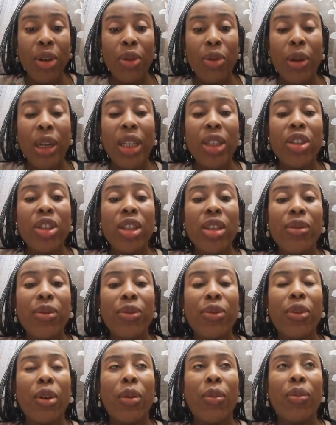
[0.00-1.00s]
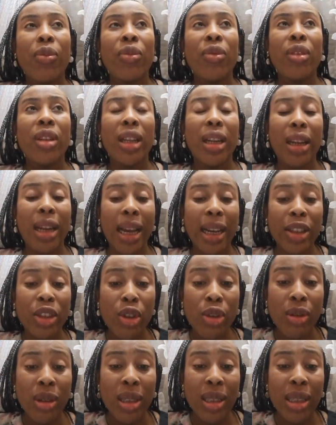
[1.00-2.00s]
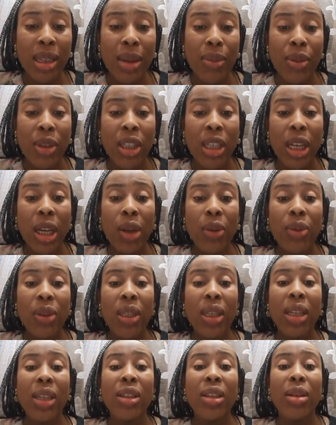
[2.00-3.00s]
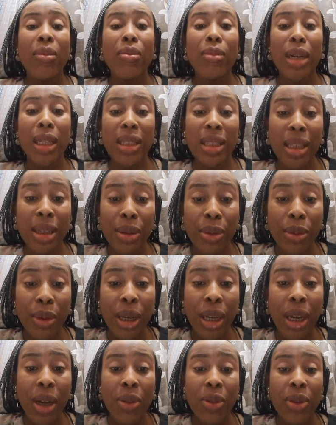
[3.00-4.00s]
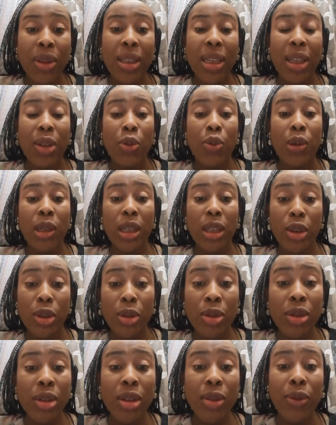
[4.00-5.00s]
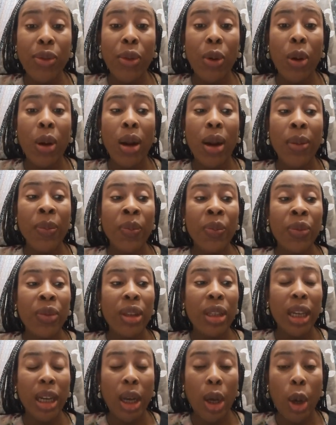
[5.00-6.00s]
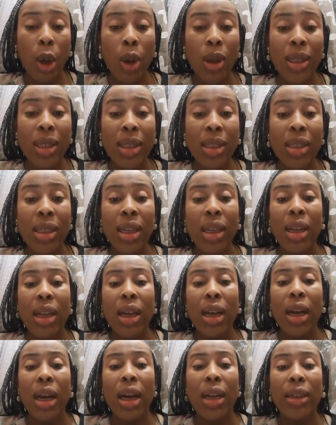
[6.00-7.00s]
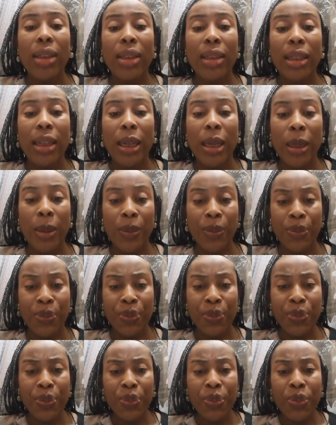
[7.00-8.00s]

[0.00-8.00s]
ranging from the lecturers themselves, the materials that we used for the course, and the